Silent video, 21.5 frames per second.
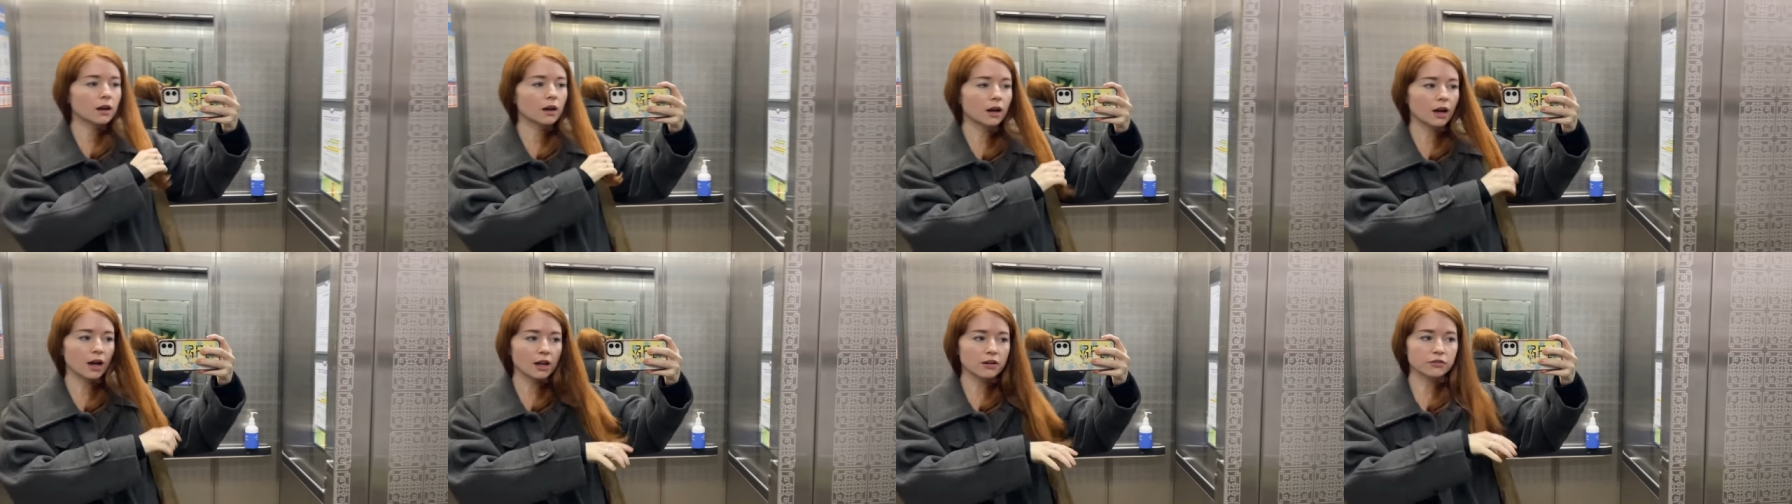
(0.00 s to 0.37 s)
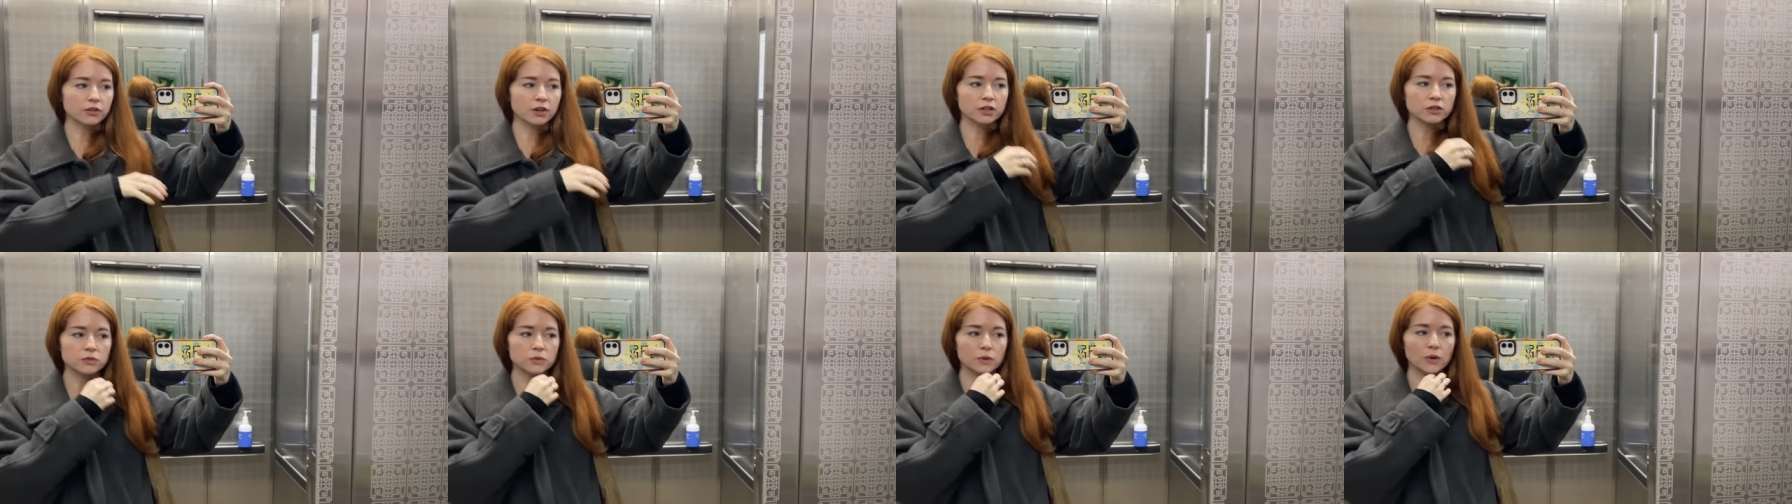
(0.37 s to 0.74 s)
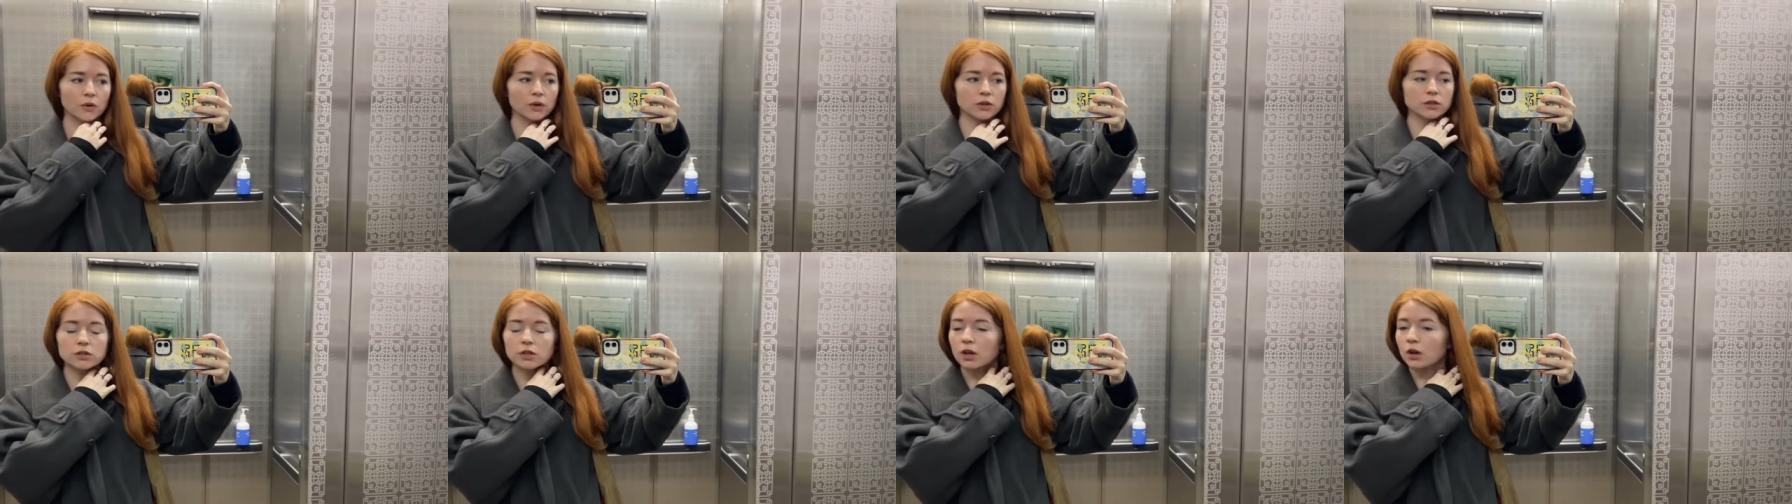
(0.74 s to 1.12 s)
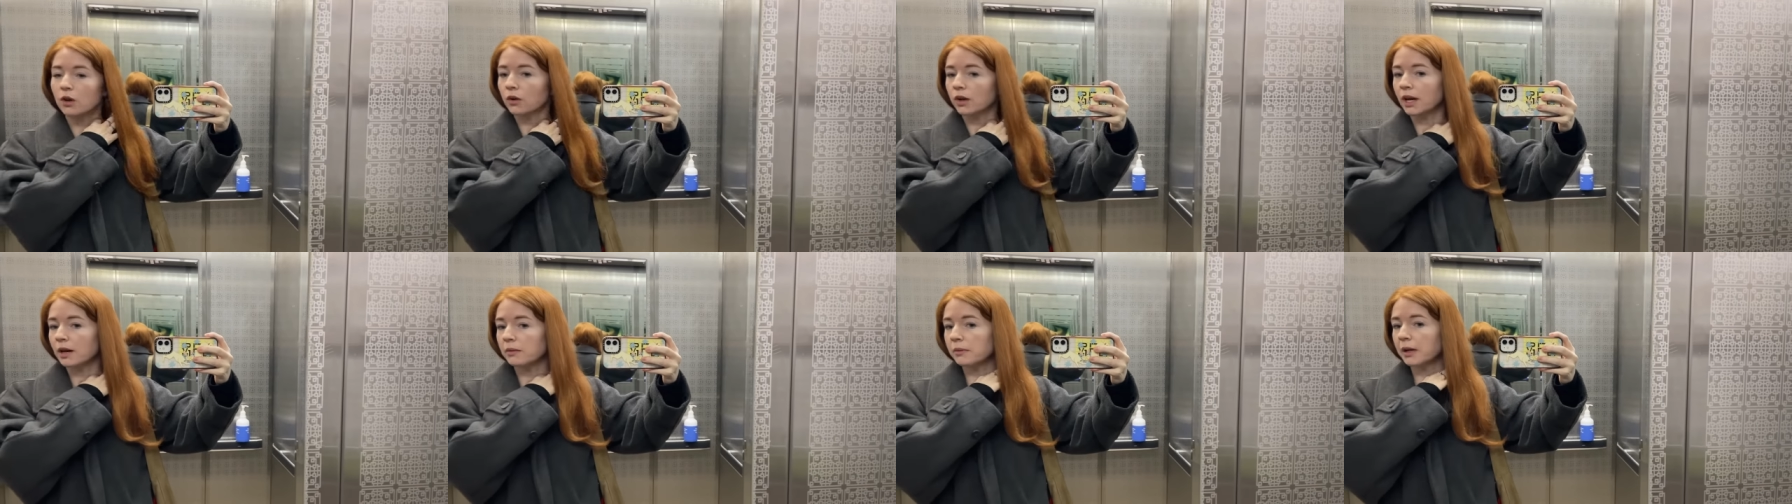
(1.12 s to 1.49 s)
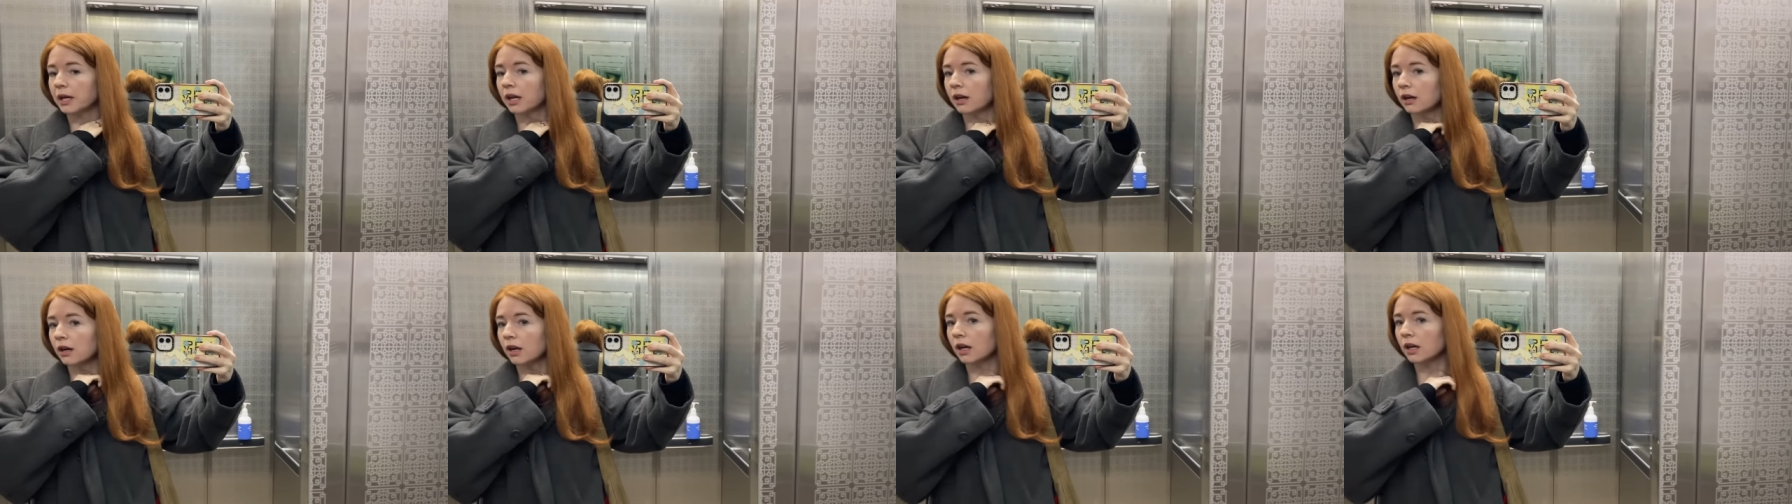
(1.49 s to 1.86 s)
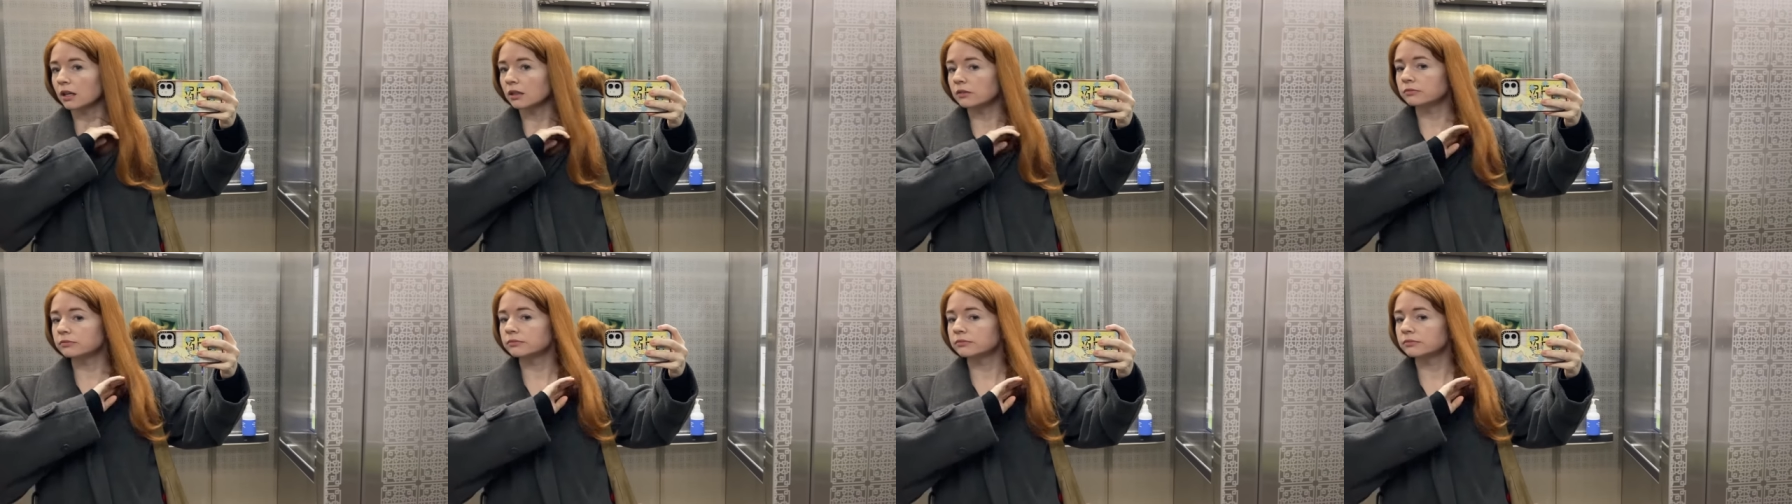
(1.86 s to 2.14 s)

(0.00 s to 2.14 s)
Hi friends, we're going to go get my hair cut.